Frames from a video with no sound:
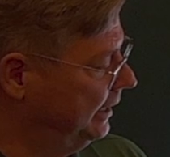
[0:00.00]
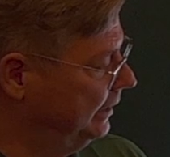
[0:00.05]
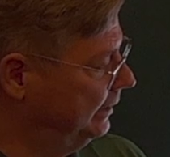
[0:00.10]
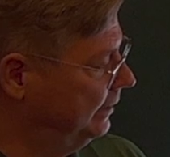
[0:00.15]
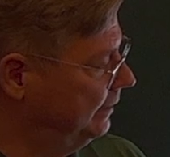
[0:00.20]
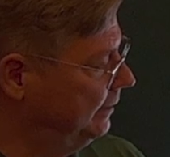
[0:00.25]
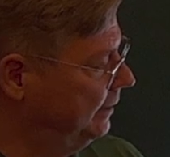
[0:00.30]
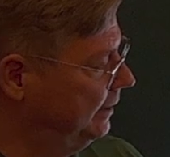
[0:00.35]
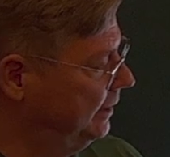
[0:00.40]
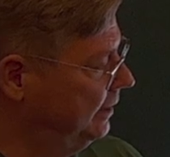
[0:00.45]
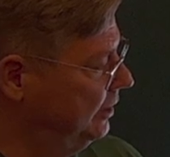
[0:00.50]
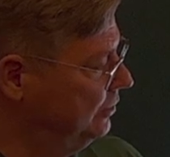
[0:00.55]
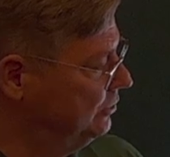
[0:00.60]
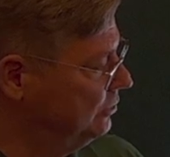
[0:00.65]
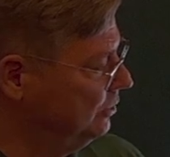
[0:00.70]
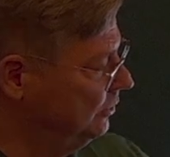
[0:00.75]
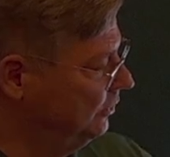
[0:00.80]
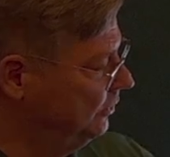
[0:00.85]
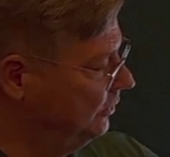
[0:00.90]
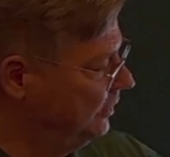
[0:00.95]
it.
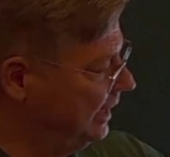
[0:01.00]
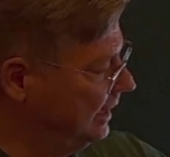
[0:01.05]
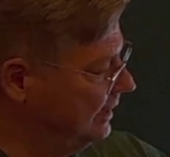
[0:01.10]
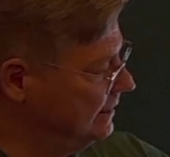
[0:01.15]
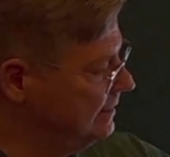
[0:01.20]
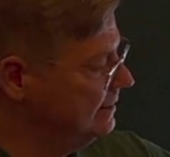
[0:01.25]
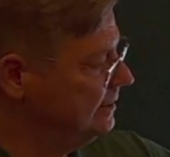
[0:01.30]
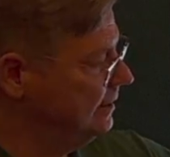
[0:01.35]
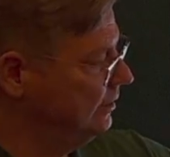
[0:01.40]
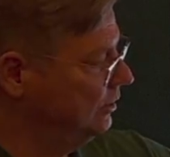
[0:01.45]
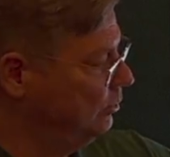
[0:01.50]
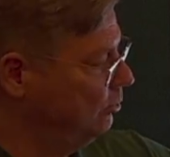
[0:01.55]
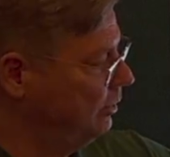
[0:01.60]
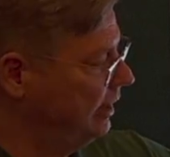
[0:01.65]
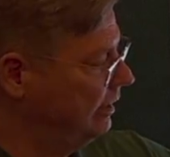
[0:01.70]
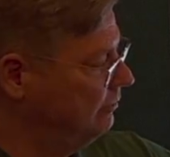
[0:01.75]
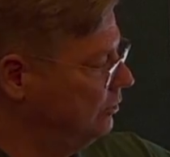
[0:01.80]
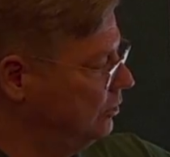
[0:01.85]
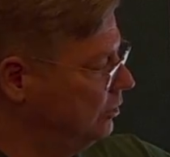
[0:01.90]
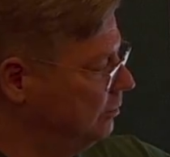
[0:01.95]
So that's the
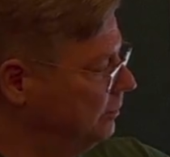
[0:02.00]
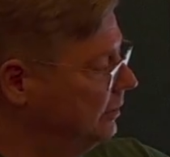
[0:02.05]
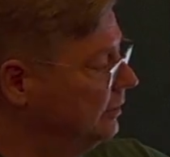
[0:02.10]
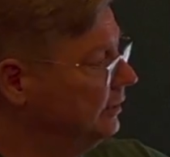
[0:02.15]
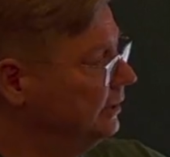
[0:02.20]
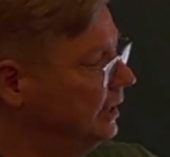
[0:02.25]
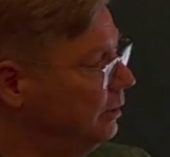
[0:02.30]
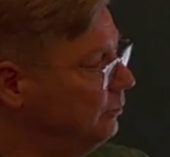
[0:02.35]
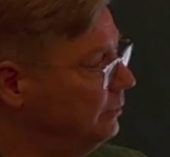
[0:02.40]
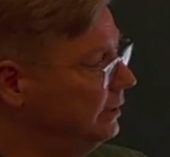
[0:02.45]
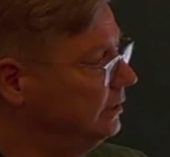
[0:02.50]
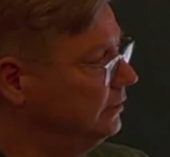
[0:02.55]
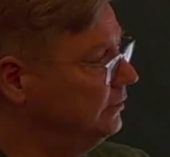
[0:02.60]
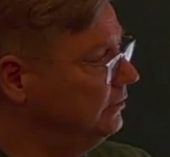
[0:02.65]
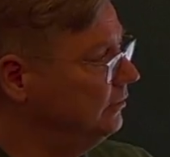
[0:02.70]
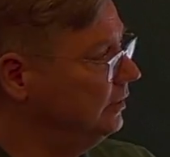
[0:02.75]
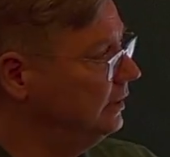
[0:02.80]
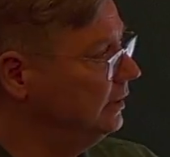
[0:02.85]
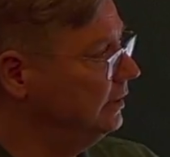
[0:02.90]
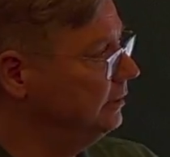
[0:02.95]
waveform that we can
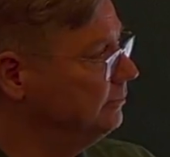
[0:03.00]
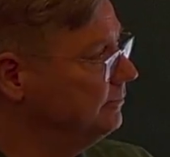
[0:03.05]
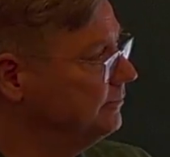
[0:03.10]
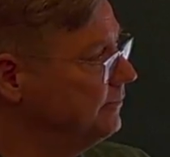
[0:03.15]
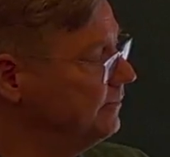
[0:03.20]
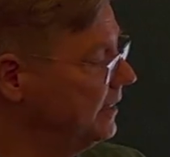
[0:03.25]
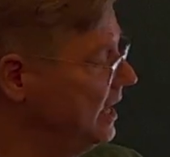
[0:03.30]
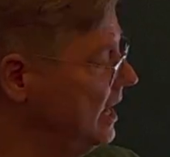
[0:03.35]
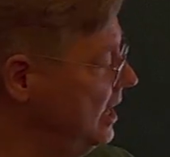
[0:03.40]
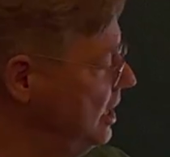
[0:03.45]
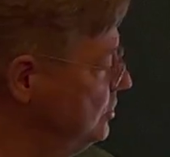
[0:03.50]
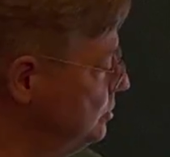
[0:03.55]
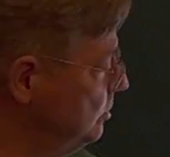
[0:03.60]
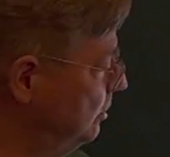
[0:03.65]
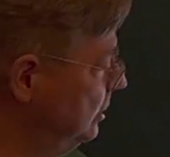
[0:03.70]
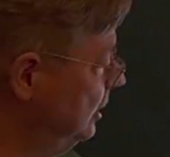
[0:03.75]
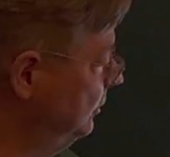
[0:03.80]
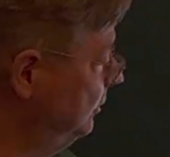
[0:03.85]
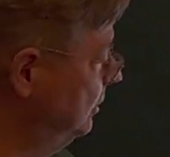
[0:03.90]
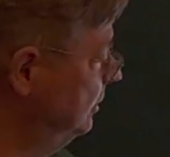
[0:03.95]
oh. see. So
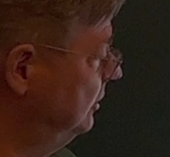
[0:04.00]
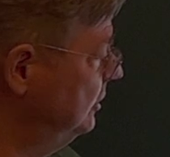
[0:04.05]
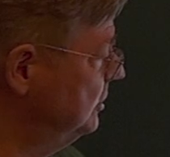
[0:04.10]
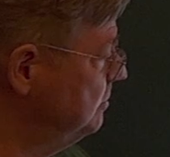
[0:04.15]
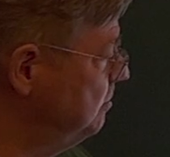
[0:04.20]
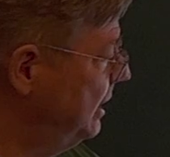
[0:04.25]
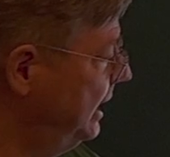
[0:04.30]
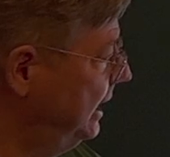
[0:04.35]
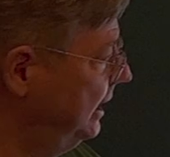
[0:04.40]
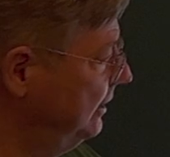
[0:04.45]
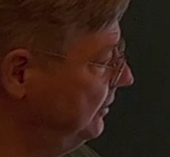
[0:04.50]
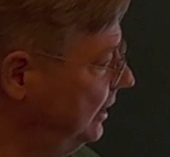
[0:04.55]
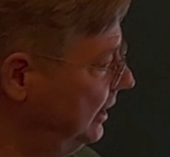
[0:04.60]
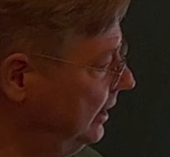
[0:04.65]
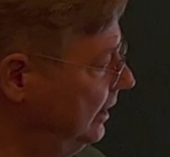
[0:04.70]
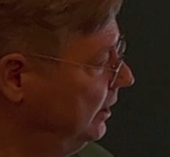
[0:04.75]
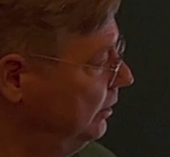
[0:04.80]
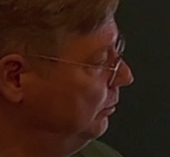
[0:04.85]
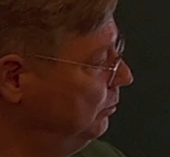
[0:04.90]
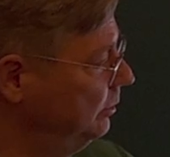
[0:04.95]
we've got the displays
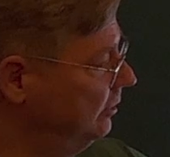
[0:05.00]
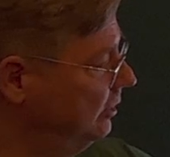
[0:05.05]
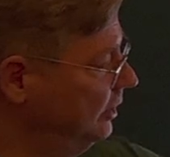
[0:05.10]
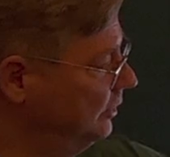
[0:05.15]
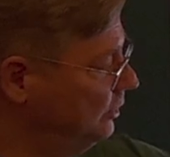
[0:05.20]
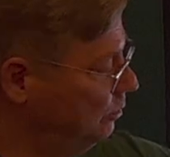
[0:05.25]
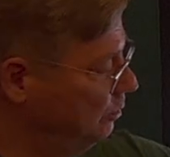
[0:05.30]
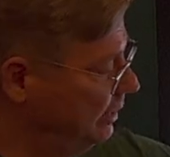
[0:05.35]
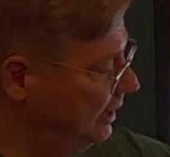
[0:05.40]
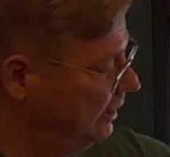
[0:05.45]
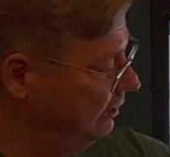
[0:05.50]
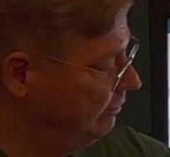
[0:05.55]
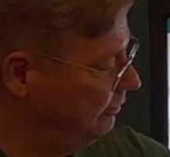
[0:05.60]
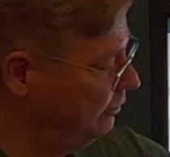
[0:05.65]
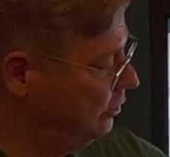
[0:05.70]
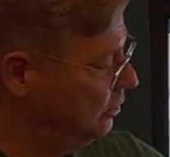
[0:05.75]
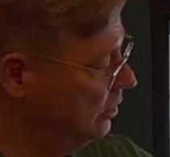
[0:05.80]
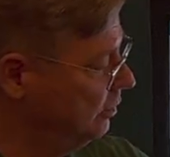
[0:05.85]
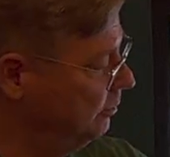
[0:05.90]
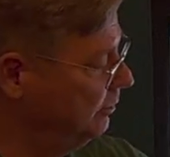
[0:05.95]
here, we've got the
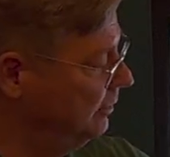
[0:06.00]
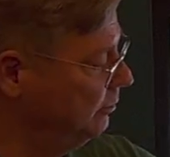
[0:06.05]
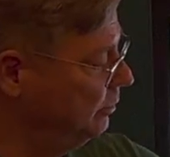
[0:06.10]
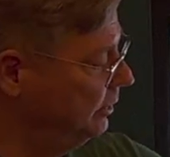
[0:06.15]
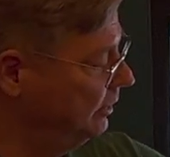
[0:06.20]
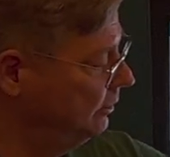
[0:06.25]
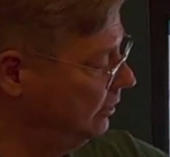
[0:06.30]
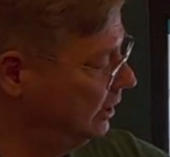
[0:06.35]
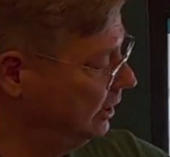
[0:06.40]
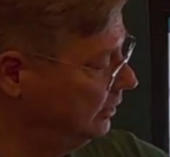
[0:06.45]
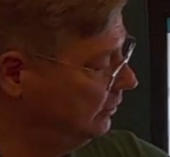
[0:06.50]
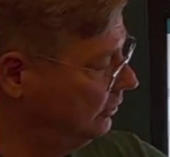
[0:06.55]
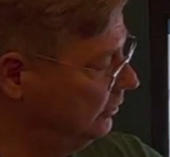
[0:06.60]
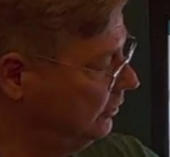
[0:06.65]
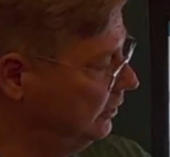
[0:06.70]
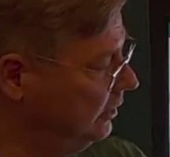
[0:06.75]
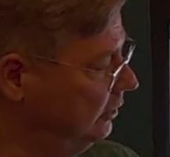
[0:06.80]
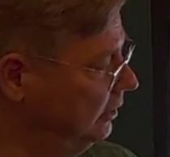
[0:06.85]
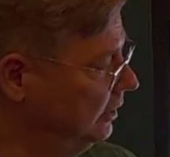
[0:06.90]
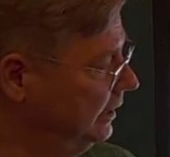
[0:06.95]
waveform, uh -huh. we've uh-huh. got
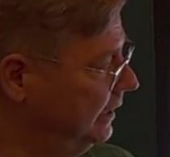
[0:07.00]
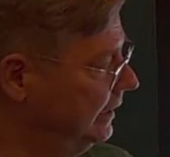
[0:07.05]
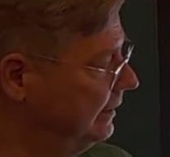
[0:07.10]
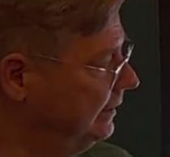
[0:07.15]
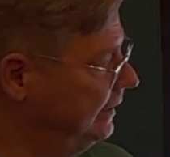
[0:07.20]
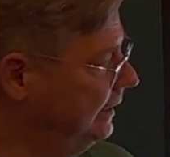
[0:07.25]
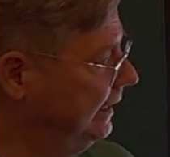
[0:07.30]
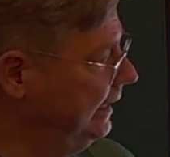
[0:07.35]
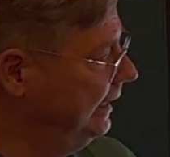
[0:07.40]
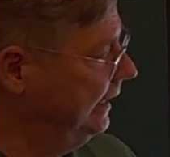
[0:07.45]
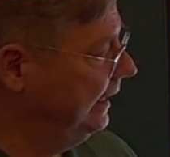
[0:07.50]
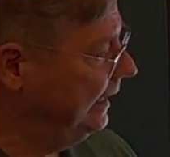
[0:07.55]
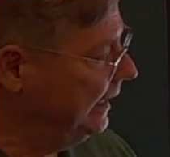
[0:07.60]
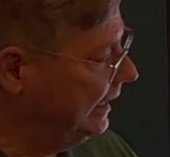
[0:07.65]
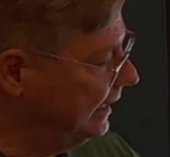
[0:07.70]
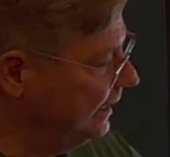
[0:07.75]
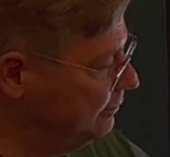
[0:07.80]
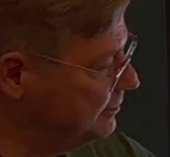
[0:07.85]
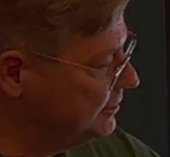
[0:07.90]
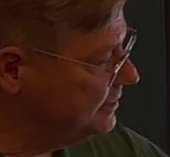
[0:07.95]
uh, all that.
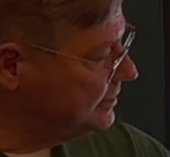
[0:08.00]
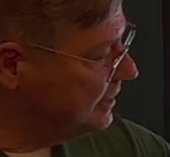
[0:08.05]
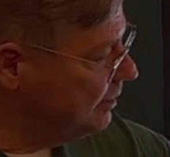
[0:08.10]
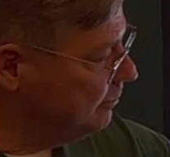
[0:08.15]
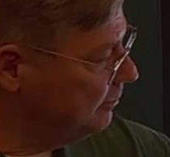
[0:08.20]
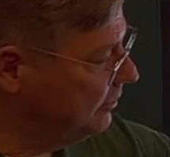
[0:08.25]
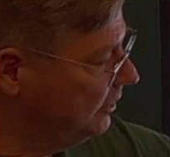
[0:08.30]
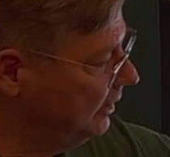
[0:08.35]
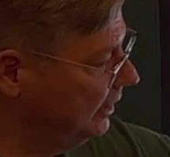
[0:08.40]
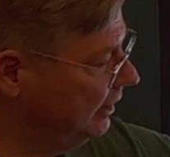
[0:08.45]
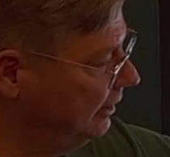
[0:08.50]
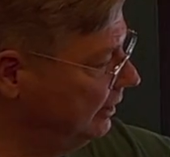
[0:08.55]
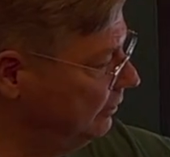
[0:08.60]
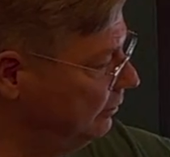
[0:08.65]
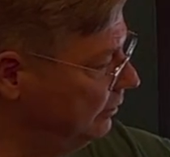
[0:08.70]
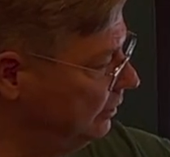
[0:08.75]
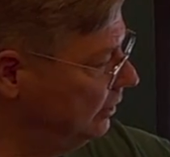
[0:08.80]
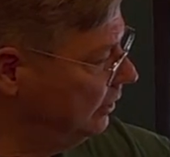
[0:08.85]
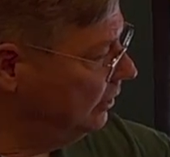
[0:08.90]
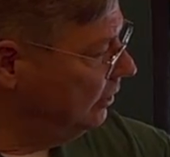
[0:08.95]
And if something
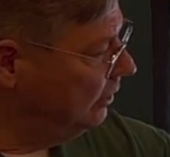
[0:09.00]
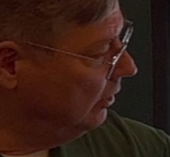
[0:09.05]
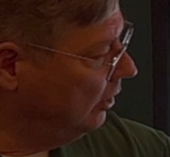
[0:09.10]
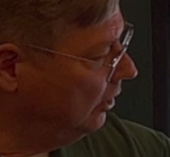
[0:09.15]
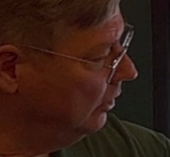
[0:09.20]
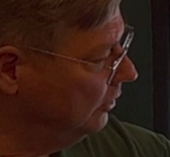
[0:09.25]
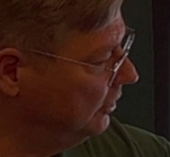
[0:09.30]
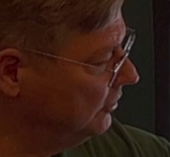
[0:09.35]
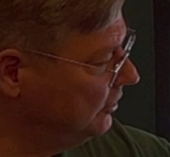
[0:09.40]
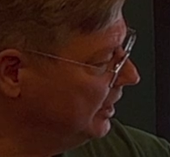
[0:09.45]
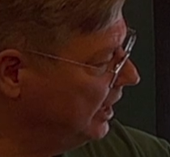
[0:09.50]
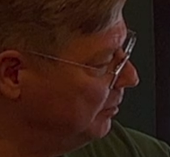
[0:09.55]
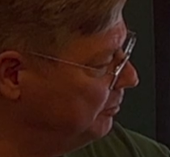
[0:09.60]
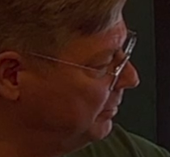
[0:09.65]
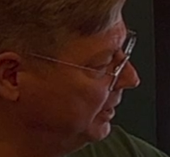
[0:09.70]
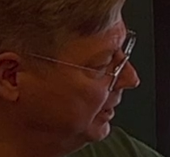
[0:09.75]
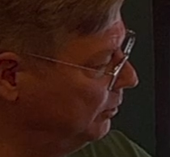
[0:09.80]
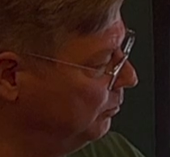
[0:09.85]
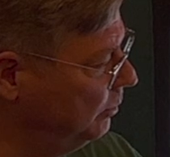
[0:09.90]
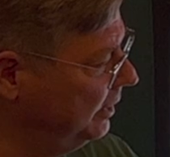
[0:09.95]
odd is
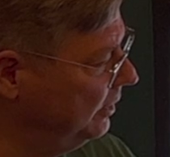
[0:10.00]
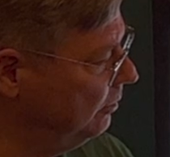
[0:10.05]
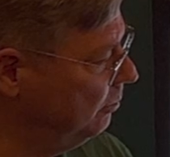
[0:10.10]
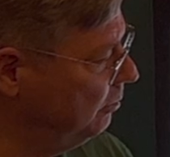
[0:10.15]
happening with the